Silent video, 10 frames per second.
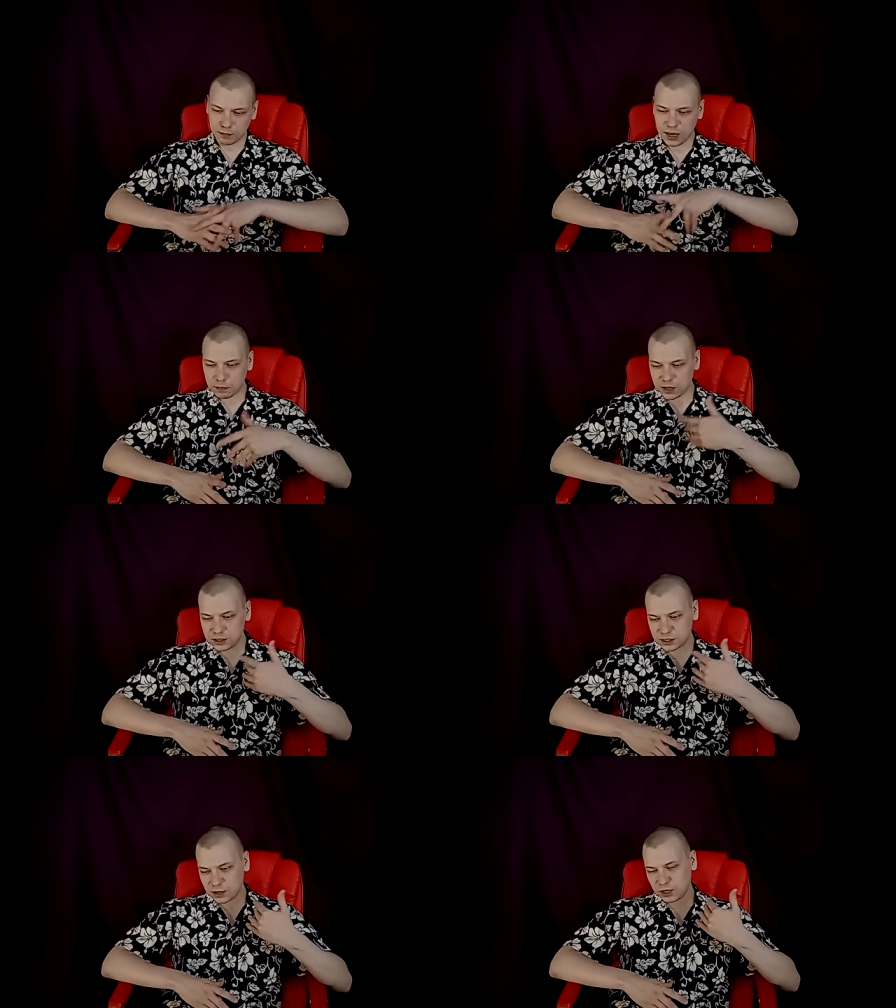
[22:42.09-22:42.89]
it may
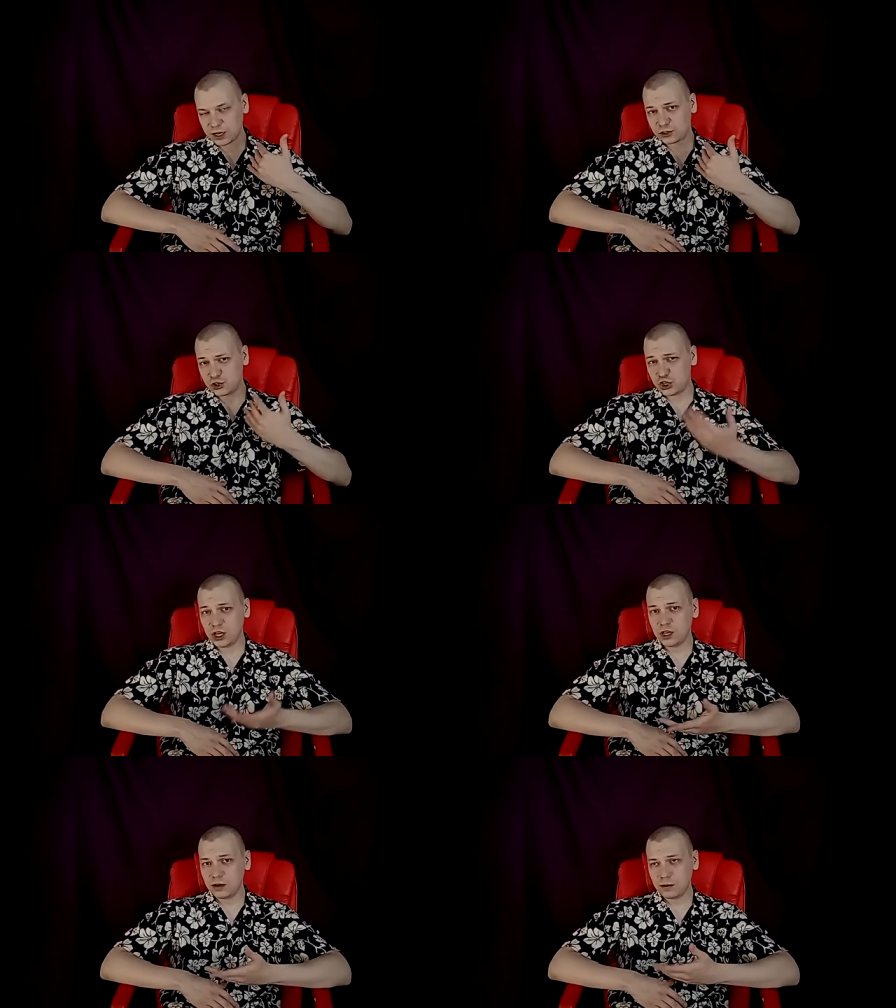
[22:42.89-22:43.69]
be some like
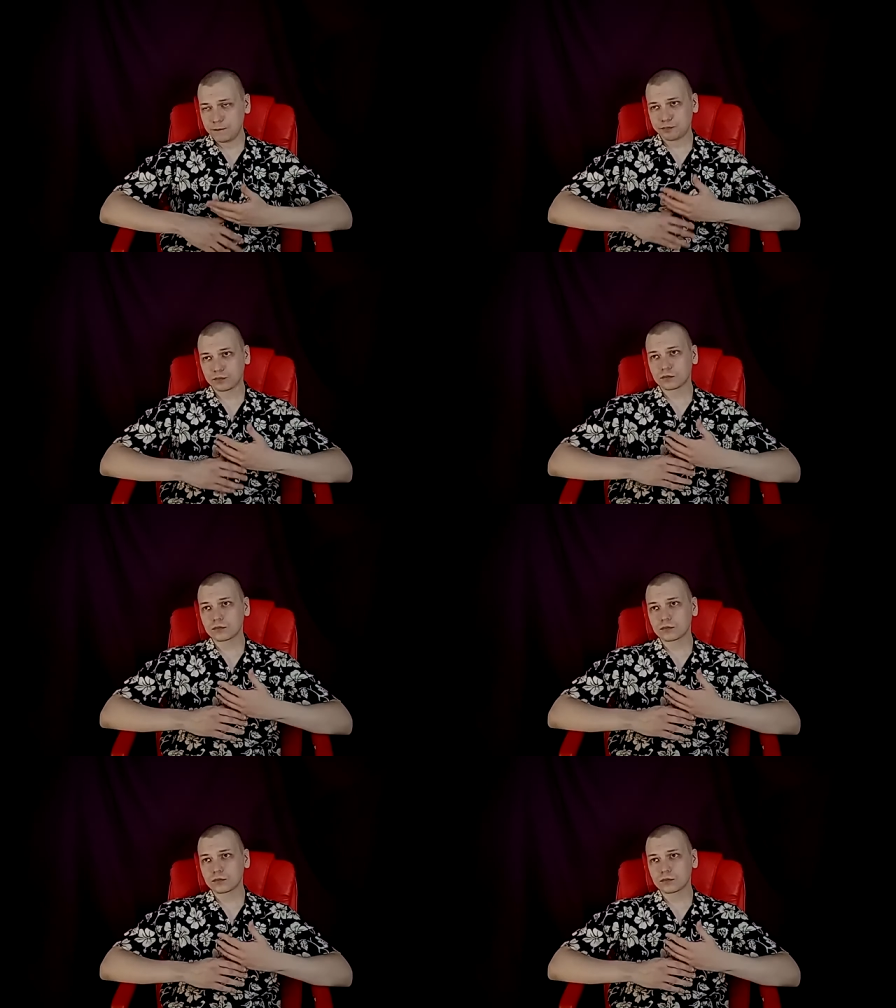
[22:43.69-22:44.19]
gene